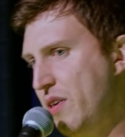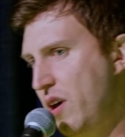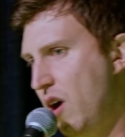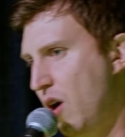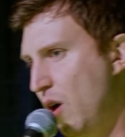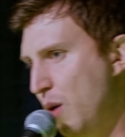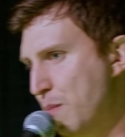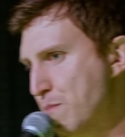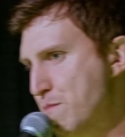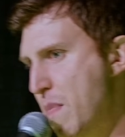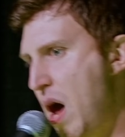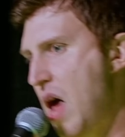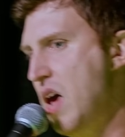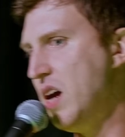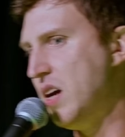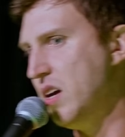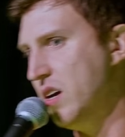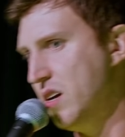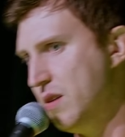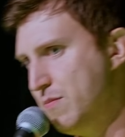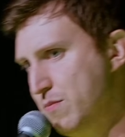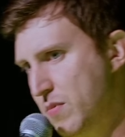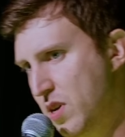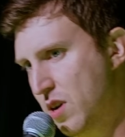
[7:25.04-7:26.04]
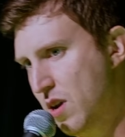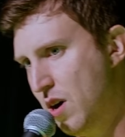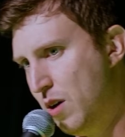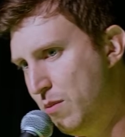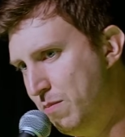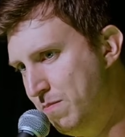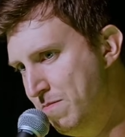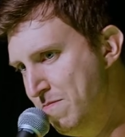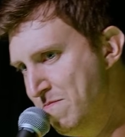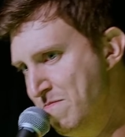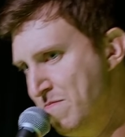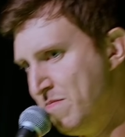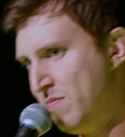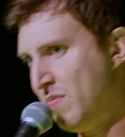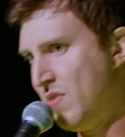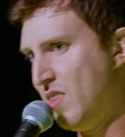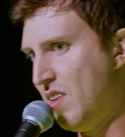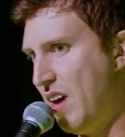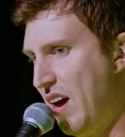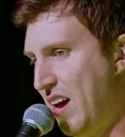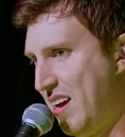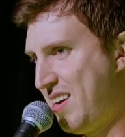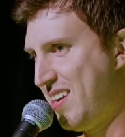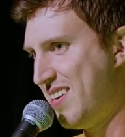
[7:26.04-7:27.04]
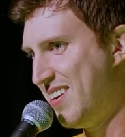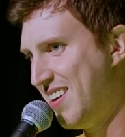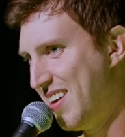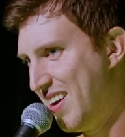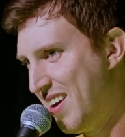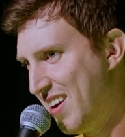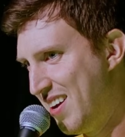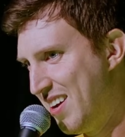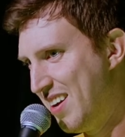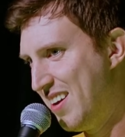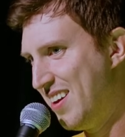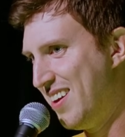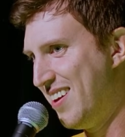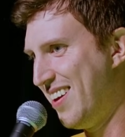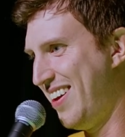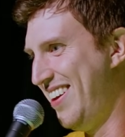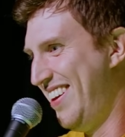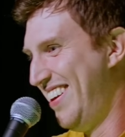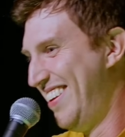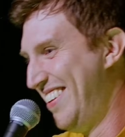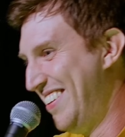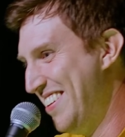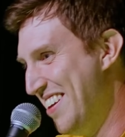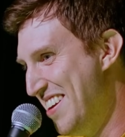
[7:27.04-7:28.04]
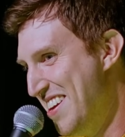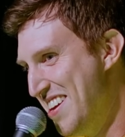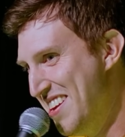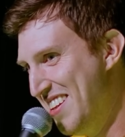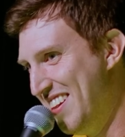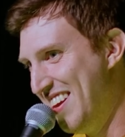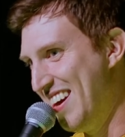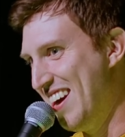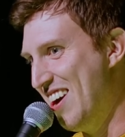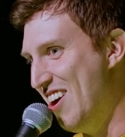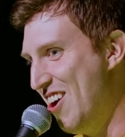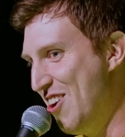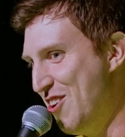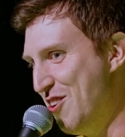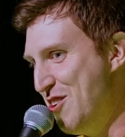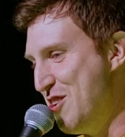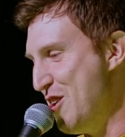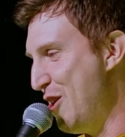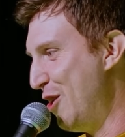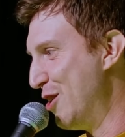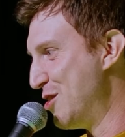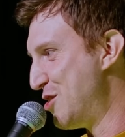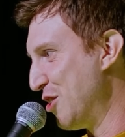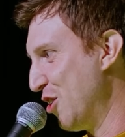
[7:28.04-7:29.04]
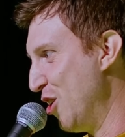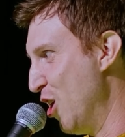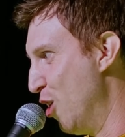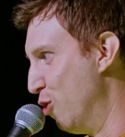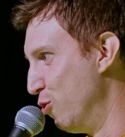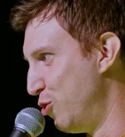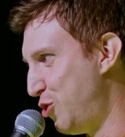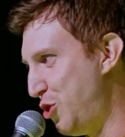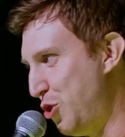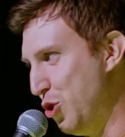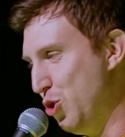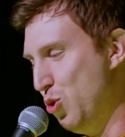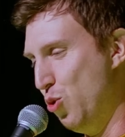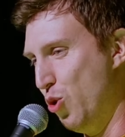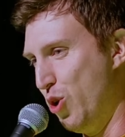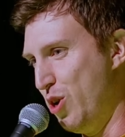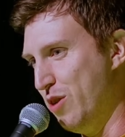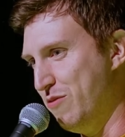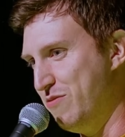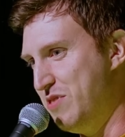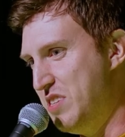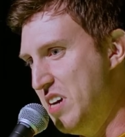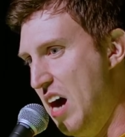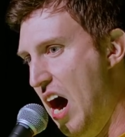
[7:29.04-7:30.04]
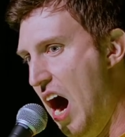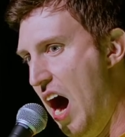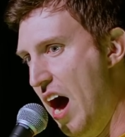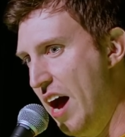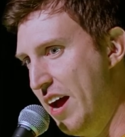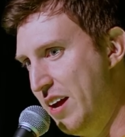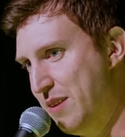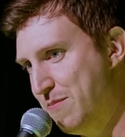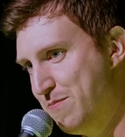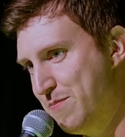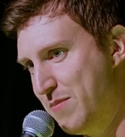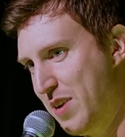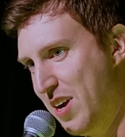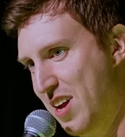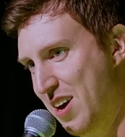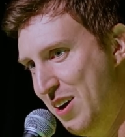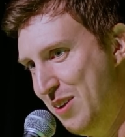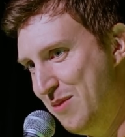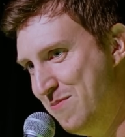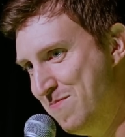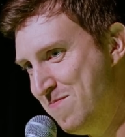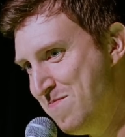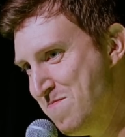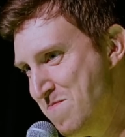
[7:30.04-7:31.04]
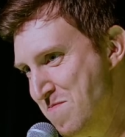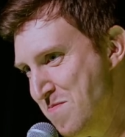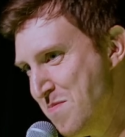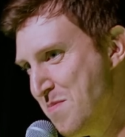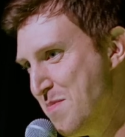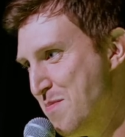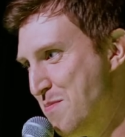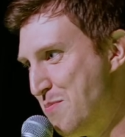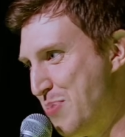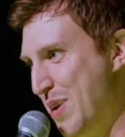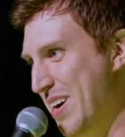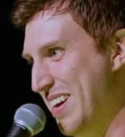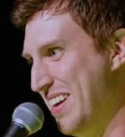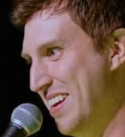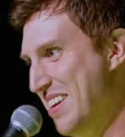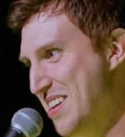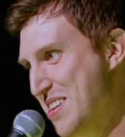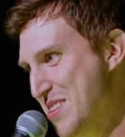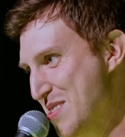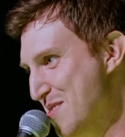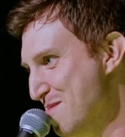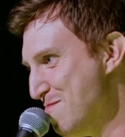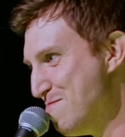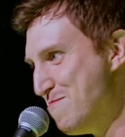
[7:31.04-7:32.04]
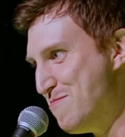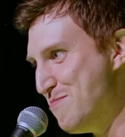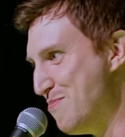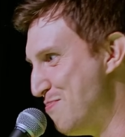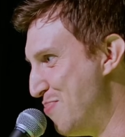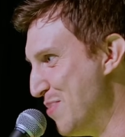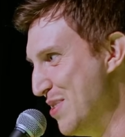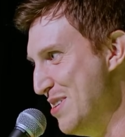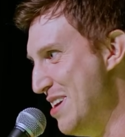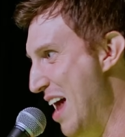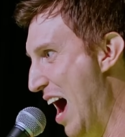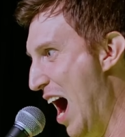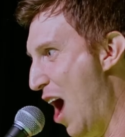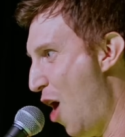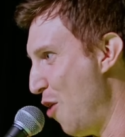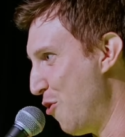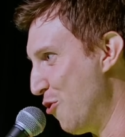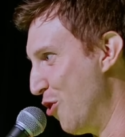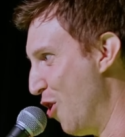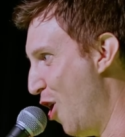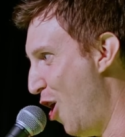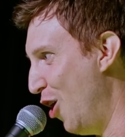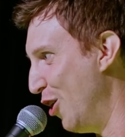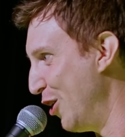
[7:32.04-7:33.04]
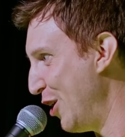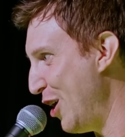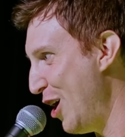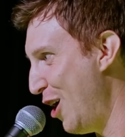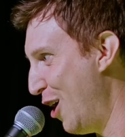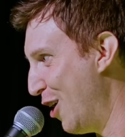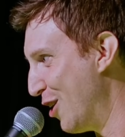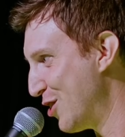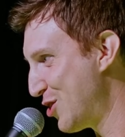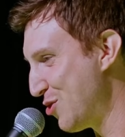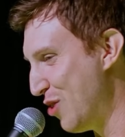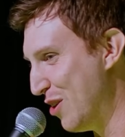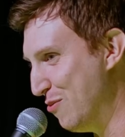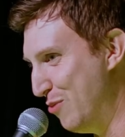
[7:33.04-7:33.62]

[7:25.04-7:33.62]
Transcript: they all make it, you know? Like 100 years ago, 2 would have died, you know? But now they're all here, so